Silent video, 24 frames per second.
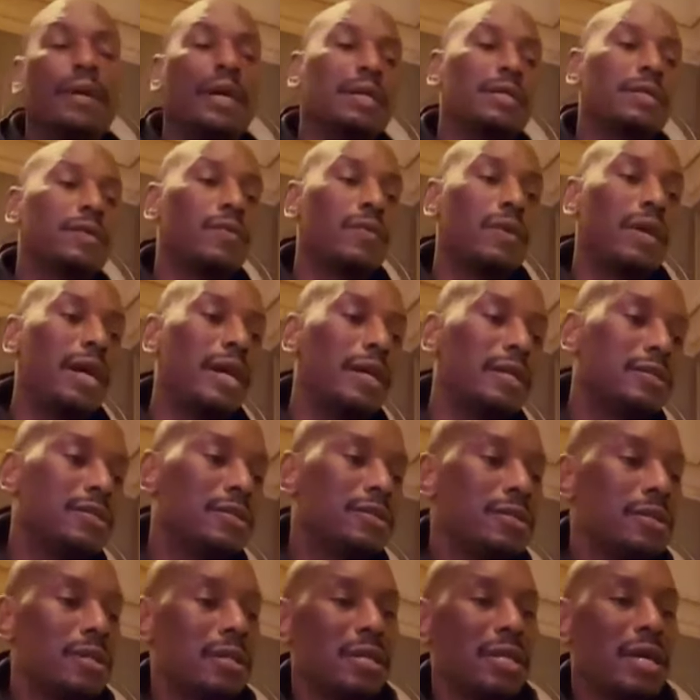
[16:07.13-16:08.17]
I'm about to
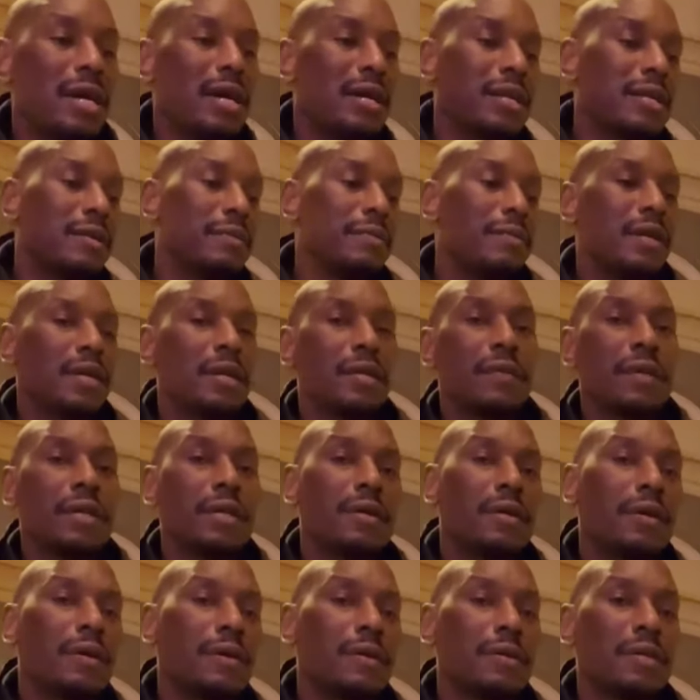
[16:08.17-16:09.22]
watch a
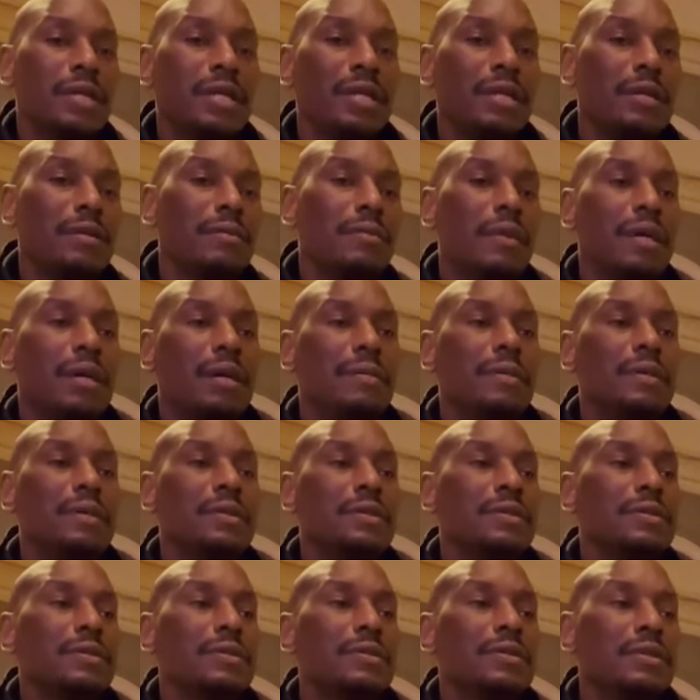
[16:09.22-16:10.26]
documentary called Dear
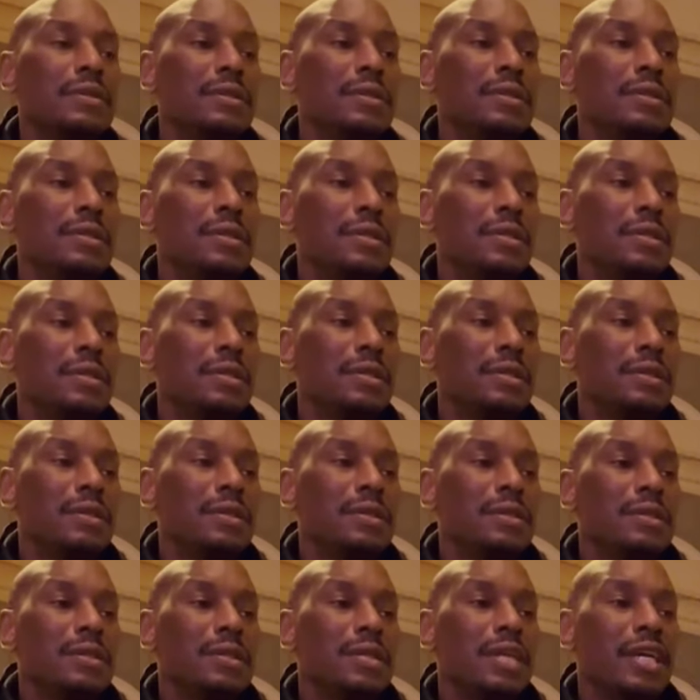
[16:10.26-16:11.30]
Mama
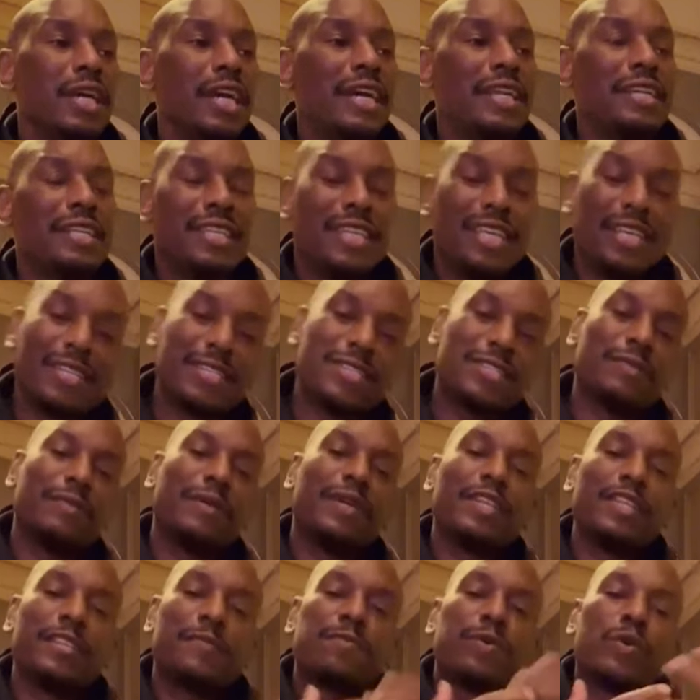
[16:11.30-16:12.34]
and get
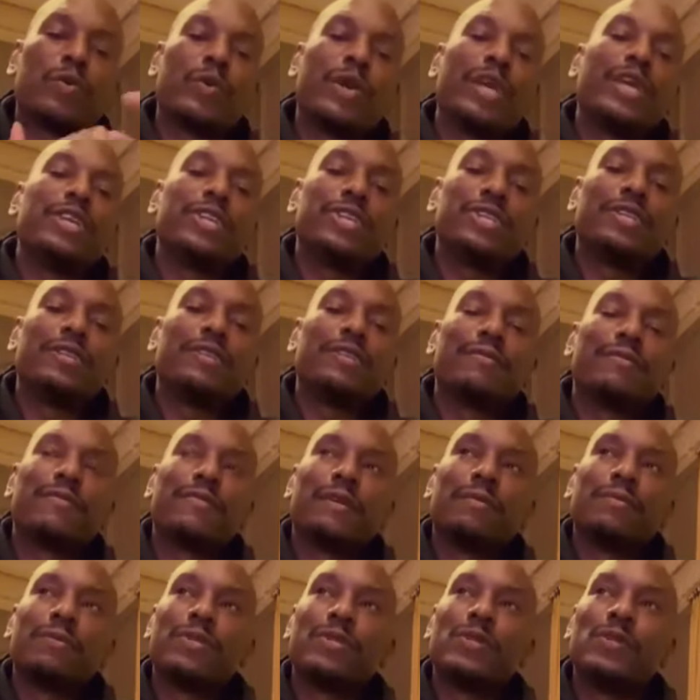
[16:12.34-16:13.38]
some inspiration
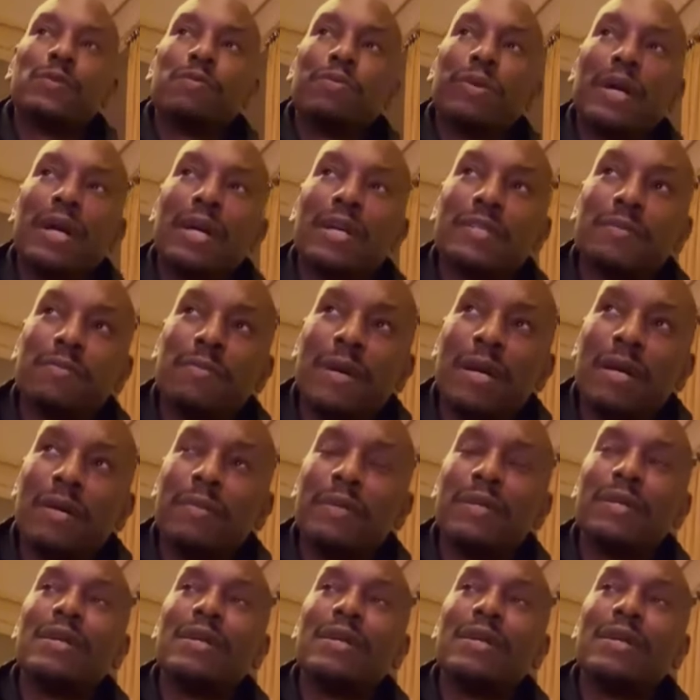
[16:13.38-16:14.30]
from Tupac's